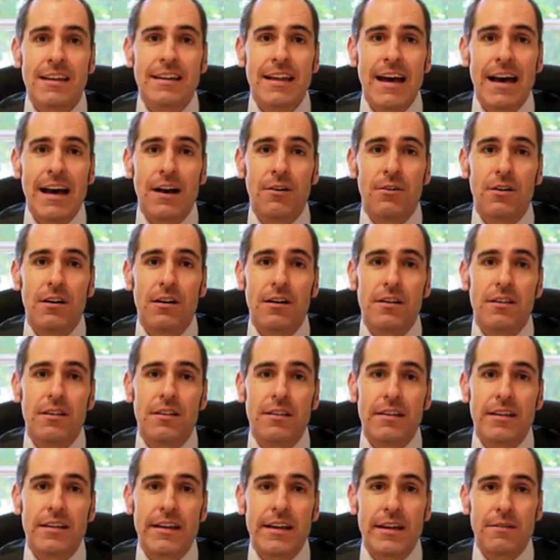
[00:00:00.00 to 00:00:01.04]
Now,
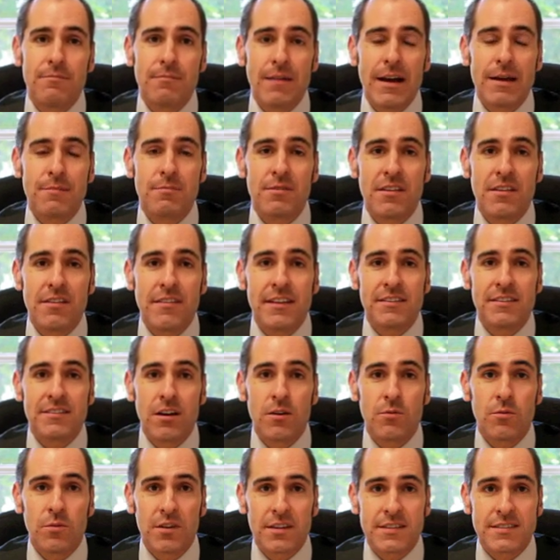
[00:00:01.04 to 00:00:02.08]
it may be that they
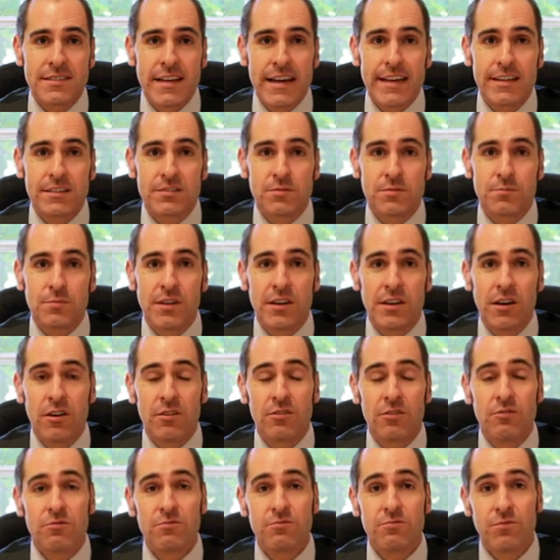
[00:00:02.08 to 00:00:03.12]
don't want to take somebody
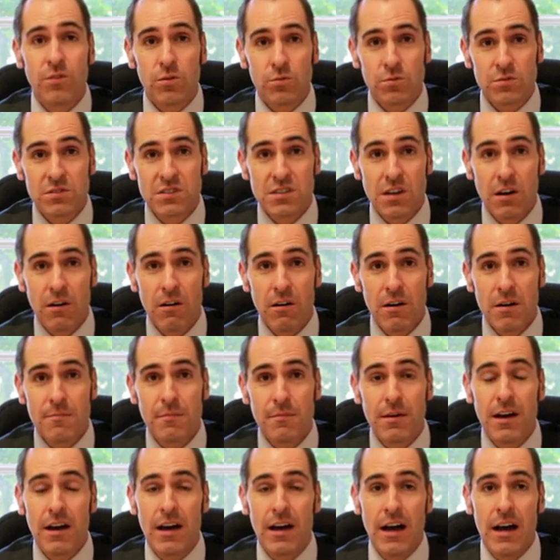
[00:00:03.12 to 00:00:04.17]
on full
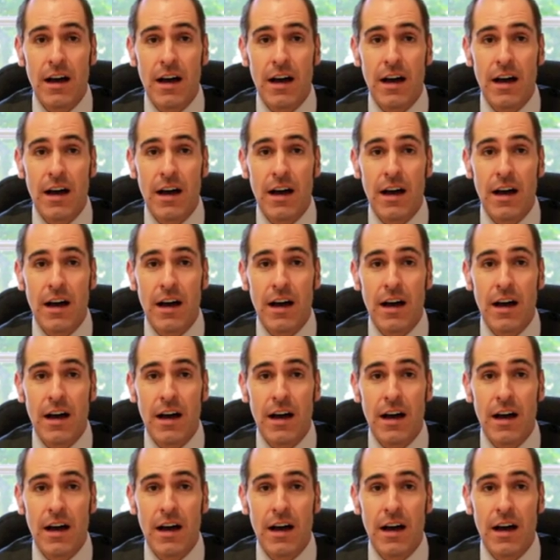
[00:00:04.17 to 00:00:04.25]
time,